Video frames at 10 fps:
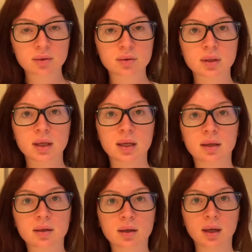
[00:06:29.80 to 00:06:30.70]

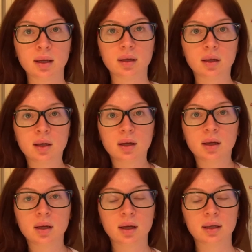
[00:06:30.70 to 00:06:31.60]
Today I
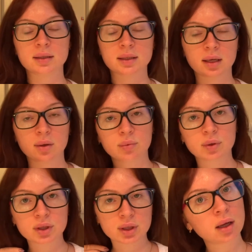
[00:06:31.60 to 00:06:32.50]
had a second
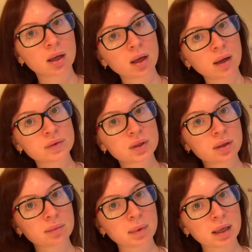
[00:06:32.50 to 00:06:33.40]
washing after
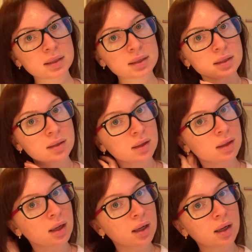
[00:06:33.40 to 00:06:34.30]
the mask
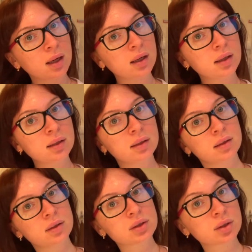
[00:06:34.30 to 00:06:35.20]
that I
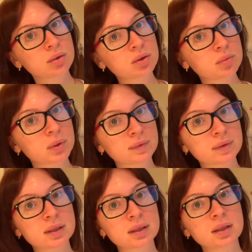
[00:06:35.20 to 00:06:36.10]
showed you
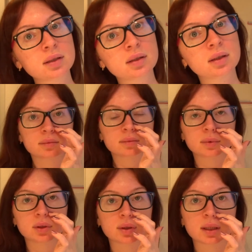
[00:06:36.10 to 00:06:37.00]
previously.
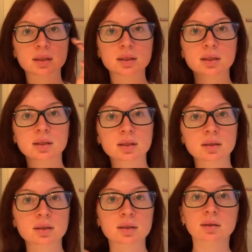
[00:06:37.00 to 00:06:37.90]
You can
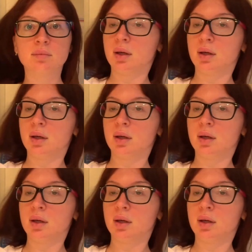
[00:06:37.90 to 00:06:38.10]
still see my